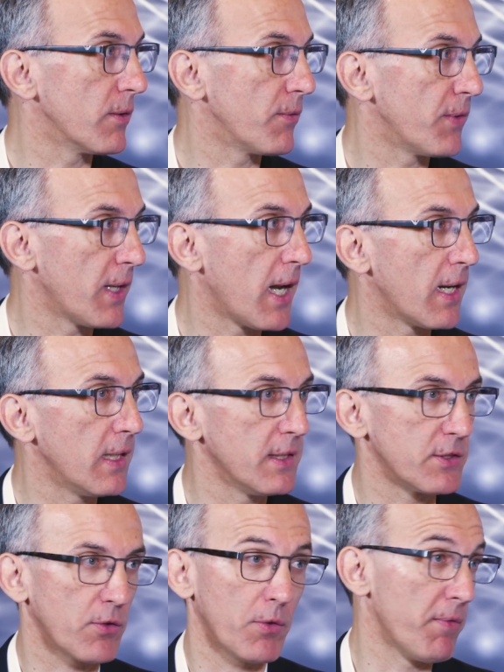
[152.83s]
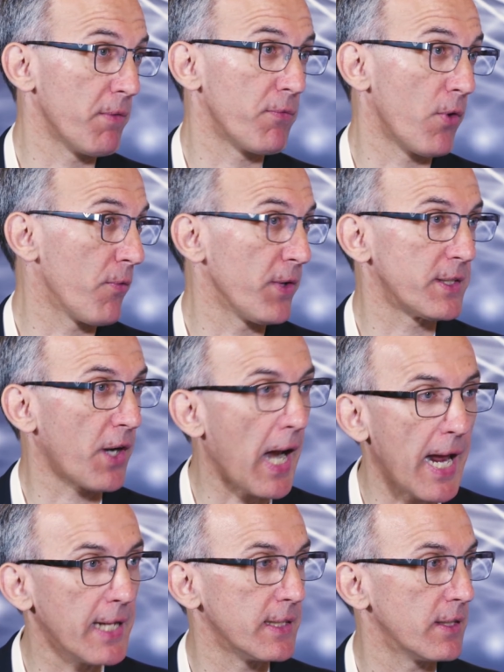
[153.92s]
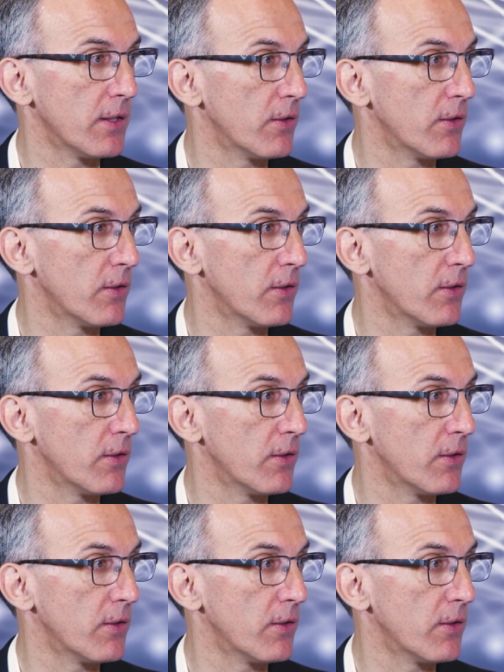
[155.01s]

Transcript: of an analyst, or even of a trader,